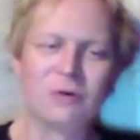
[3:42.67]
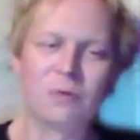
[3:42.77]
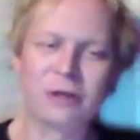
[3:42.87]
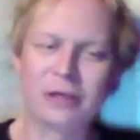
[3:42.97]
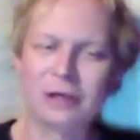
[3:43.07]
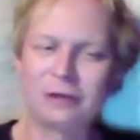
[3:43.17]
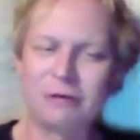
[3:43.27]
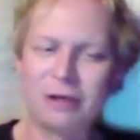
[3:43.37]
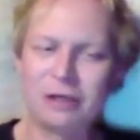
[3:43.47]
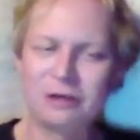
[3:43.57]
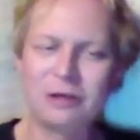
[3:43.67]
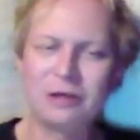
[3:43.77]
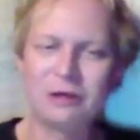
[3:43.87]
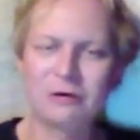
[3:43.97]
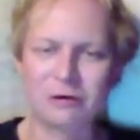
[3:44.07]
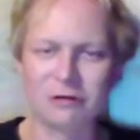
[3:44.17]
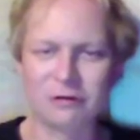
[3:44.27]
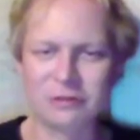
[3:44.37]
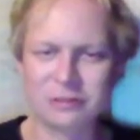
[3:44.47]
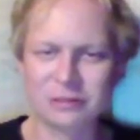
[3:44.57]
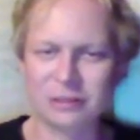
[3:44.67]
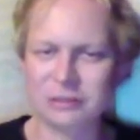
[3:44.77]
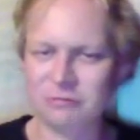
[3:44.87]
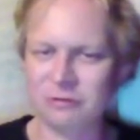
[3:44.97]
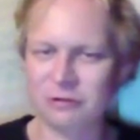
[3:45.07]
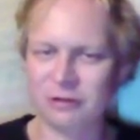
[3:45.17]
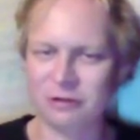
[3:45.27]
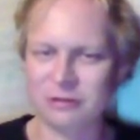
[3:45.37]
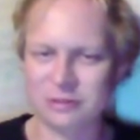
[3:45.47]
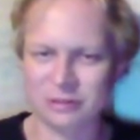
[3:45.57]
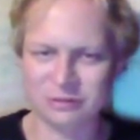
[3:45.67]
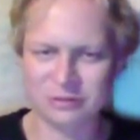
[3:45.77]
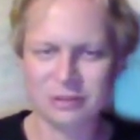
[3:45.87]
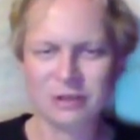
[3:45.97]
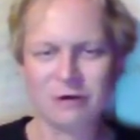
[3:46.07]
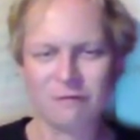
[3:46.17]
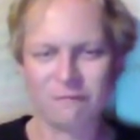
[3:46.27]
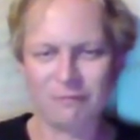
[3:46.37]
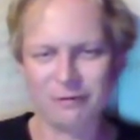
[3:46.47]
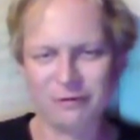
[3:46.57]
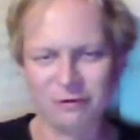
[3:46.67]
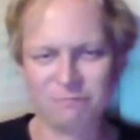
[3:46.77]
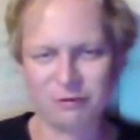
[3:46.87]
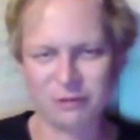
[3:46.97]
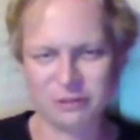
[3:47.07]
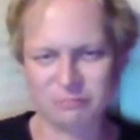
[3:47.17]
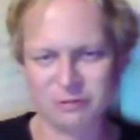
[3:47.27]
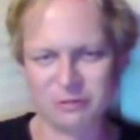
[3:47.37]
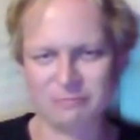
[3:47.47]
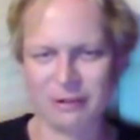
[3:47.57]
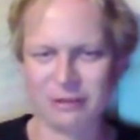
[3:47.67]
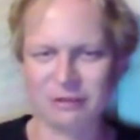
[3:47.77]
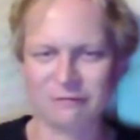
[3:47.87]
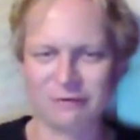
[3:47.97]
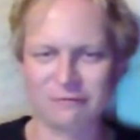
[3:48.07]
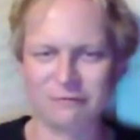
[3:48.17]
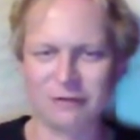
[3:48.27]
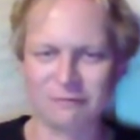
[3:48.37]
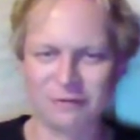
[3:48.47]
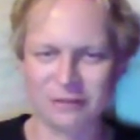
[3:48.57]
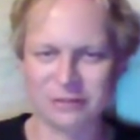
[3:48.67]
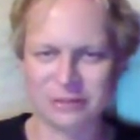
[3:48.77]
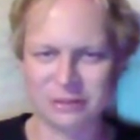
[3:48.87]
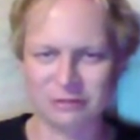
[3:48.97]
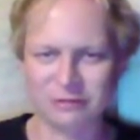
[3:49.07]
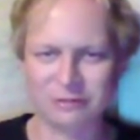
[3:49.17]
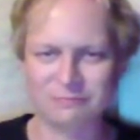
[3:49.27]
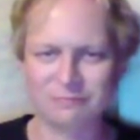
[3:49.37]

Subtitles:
We can't gain inner knowledge unless we look at ourselves from a third-person perspective, if necessary.